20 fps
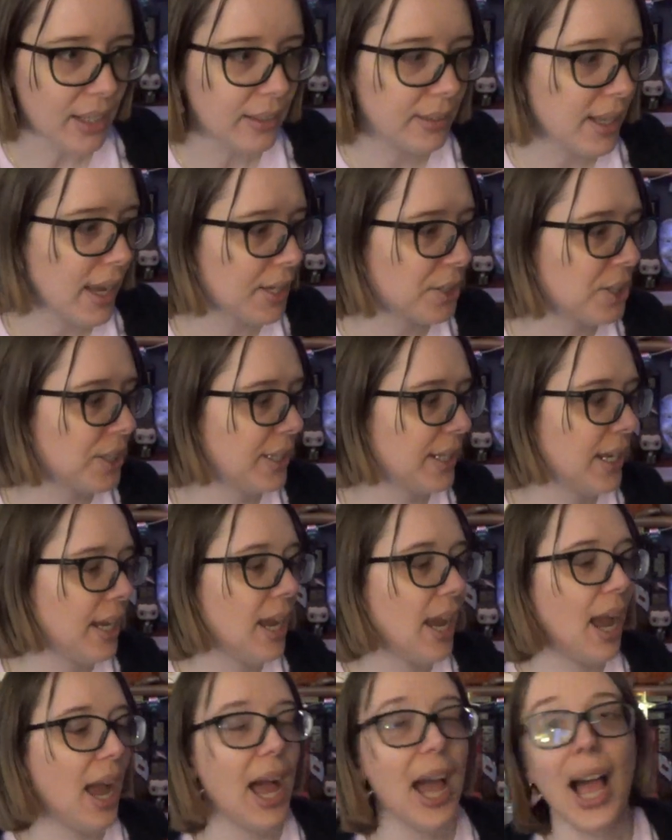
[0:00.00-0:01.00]
collection.
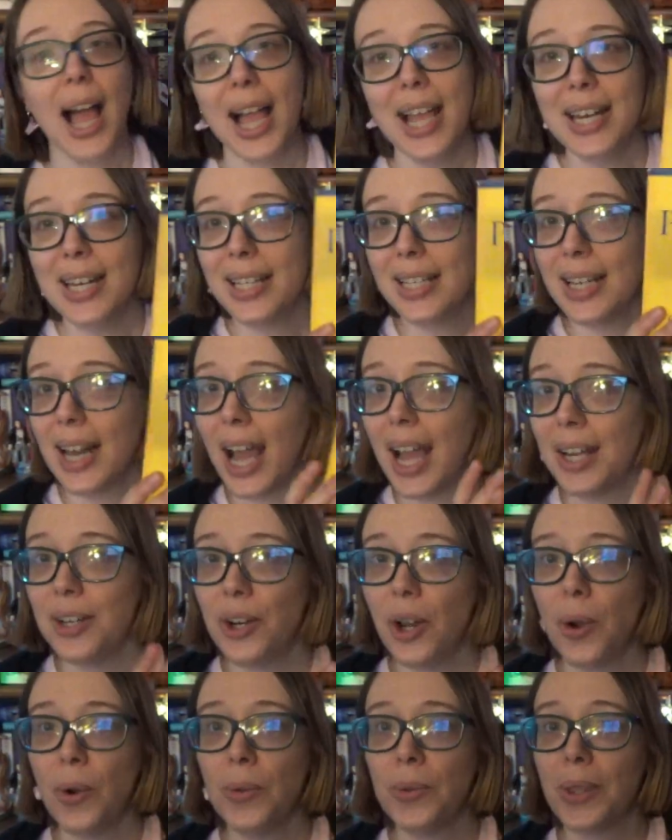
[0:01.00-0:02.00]
I did not
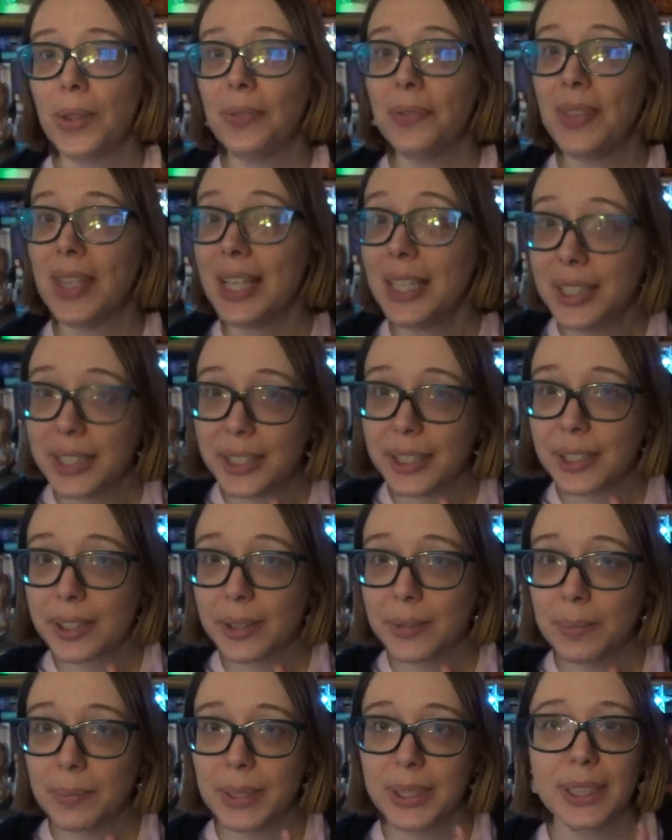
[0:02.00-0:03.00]
know that
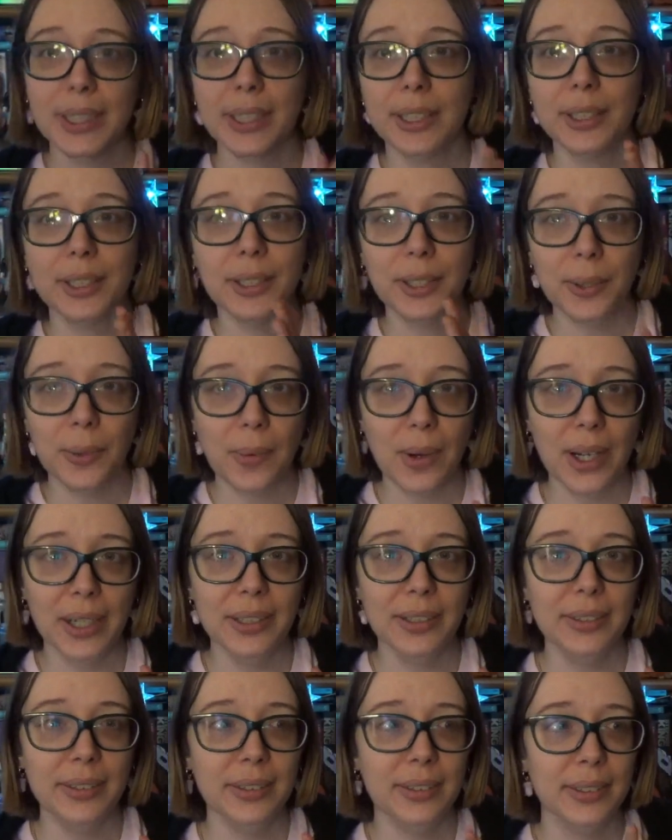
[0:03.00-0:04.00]
this particular
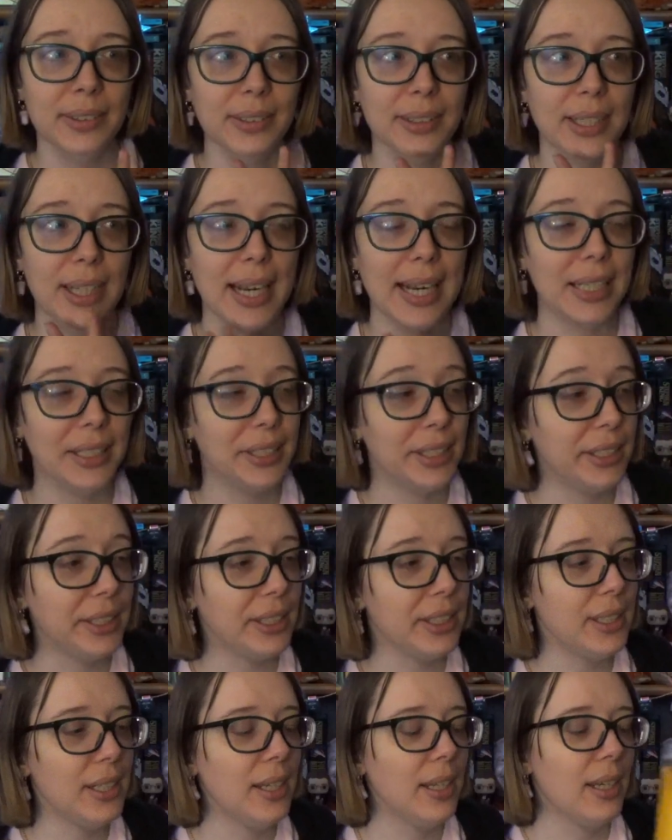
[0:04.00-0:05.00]
one
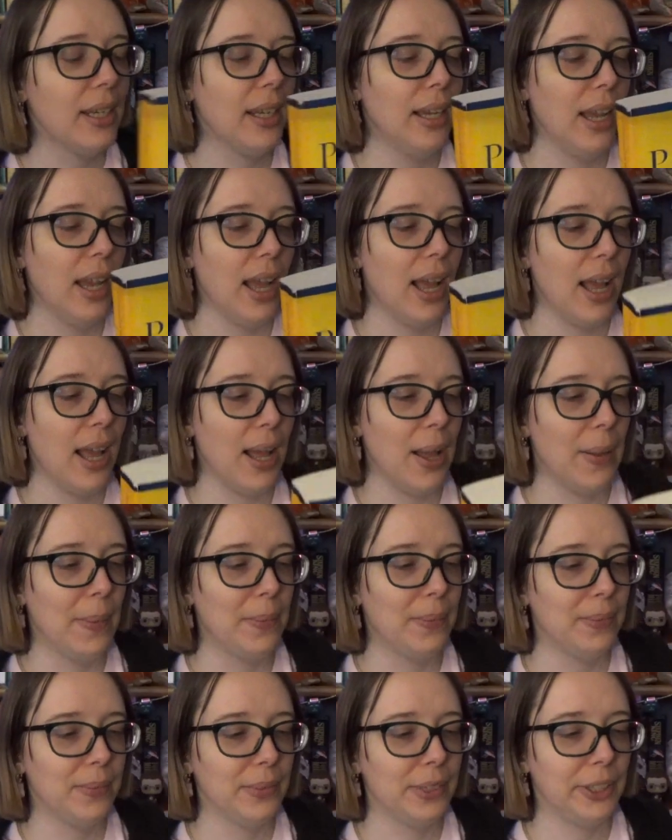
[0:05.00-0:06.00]
existed.
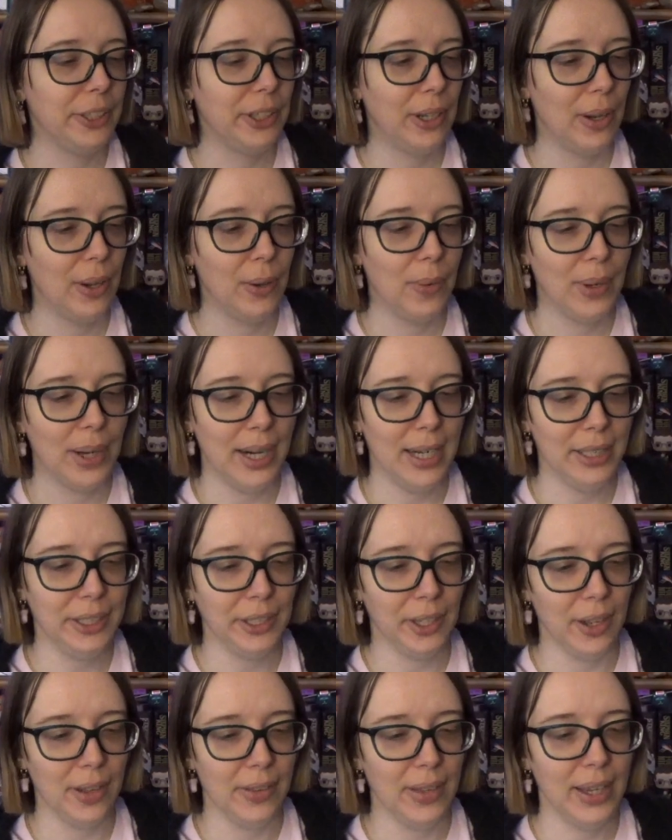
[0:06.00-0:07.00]
Um, so when I
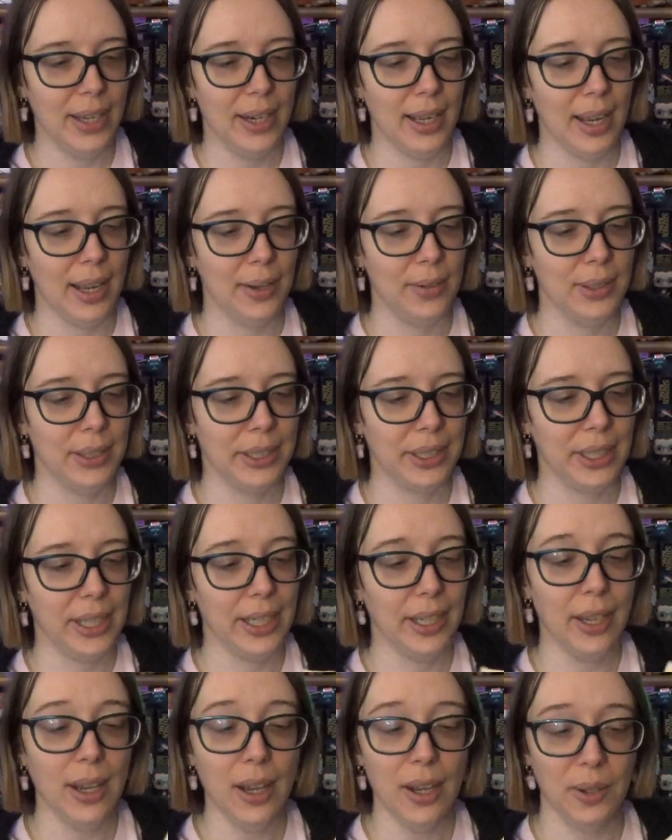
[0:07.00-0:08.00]
saw that, I was
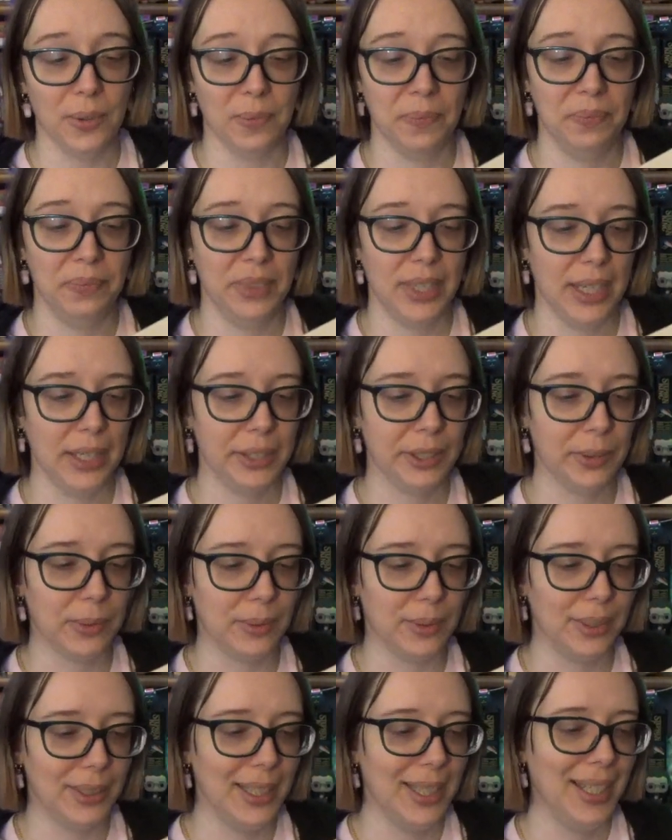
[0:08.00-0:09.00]
like, oh, that's
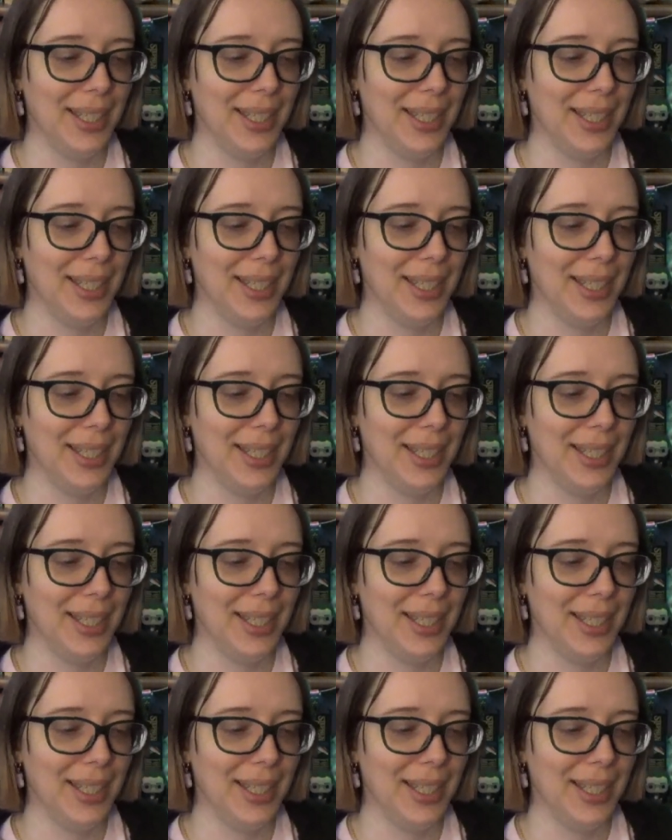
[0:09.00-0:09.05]
cool.